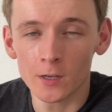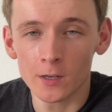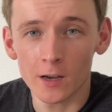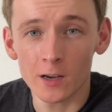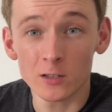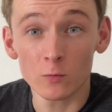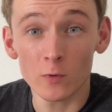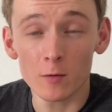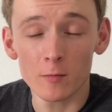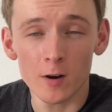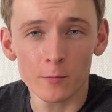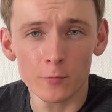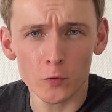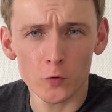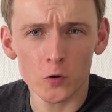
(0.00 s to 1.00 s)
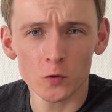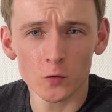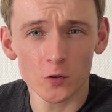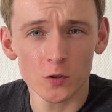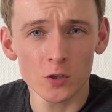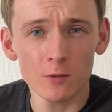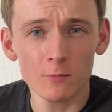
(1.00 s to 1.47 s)
and while my personal
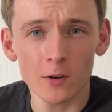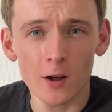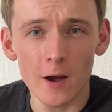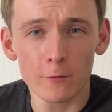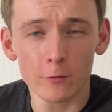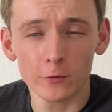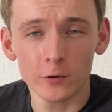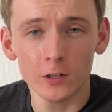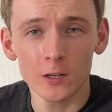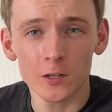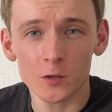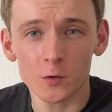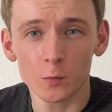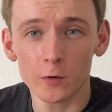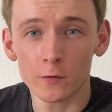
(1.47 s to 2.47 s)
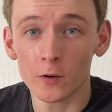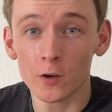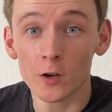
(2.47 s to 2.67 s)
Steam library list with